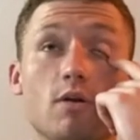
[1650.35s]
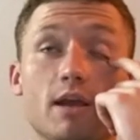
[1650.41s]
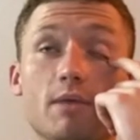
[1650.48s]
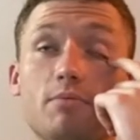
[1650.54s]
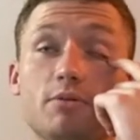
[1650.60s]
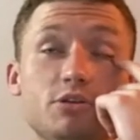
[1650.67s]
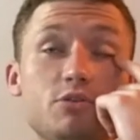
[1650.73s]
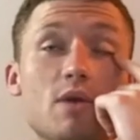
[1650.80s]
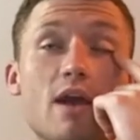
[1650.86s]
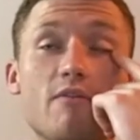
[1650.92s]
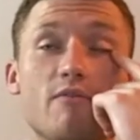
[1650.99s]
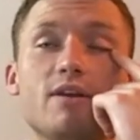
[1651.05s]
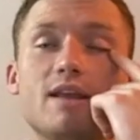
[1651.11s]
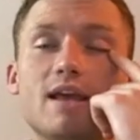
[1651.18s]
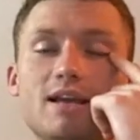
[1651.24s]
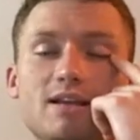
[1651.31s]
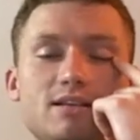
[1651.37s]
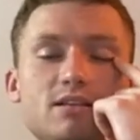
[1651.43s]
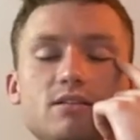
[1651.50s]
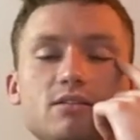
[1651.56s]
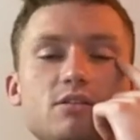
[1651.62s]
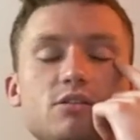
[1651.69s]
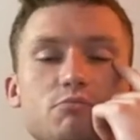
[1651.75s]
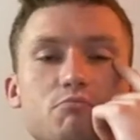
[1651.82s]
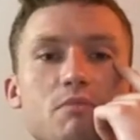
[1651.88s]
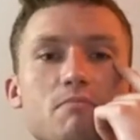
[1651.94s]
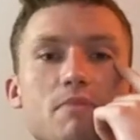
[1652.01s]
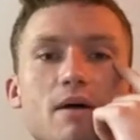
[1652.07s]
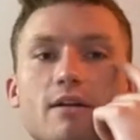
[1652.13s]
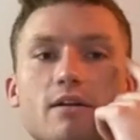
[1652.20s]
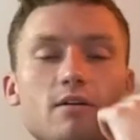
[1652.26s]
like, it pushes you every day to just be
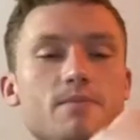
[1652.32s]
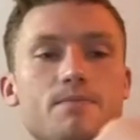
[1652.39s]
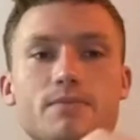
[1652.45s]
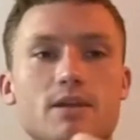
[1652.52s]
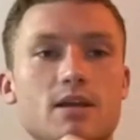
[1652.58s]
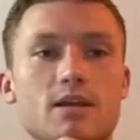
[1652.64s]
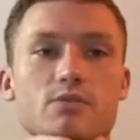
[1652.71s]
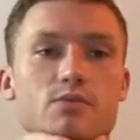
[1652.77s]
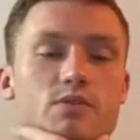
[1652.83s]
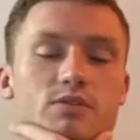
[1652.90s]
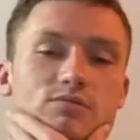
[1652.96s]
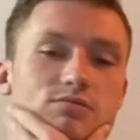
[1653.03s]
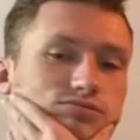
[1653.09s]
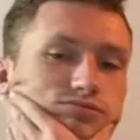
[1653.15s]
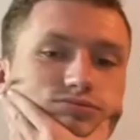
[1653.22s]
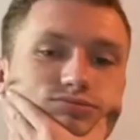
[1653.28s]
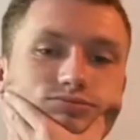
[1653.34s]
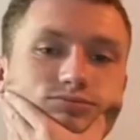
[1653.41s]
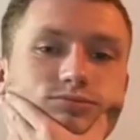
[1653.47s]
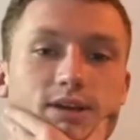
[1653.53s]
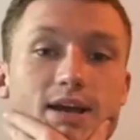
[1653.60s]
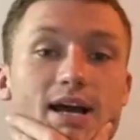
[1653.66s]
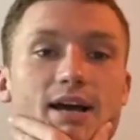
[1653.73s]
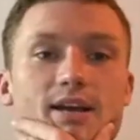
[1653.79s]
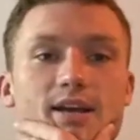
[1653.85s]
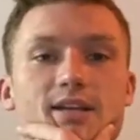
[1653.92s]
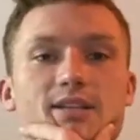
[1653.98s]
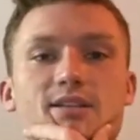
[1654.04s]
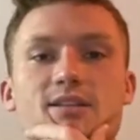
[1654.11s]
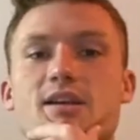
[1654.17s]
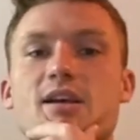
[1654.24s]
better. It was, yeah,
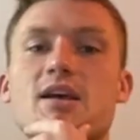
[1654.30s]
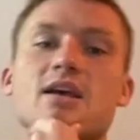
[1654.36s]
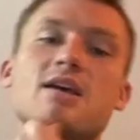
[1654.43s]
it's